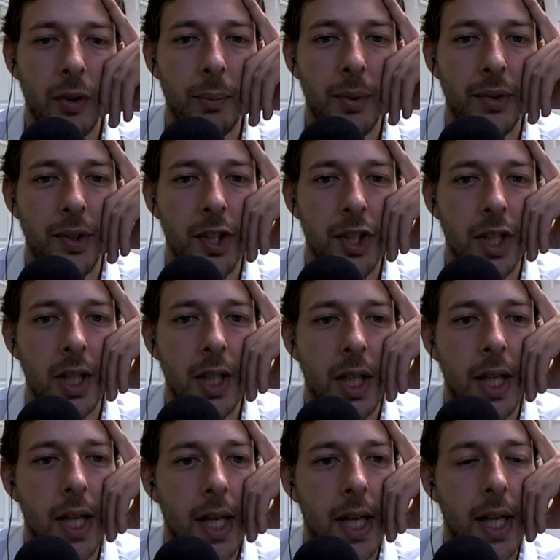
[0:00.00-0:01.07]
position.
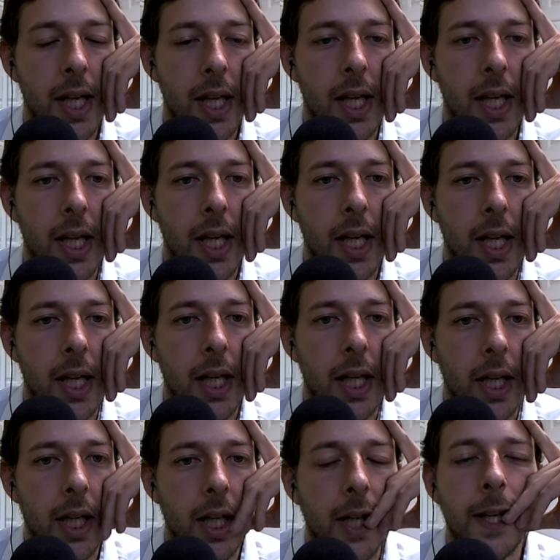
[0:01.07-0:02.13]

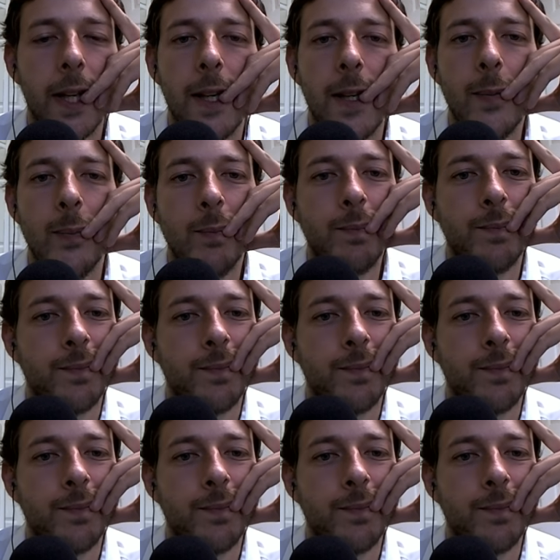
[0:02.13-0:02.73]
It